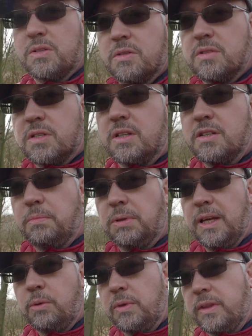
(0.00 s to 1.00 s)
sort of started
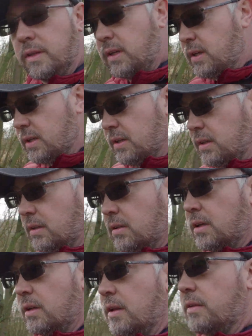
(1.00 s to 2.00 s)
playing with the
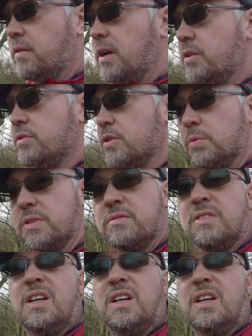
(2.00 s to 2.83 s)
300, was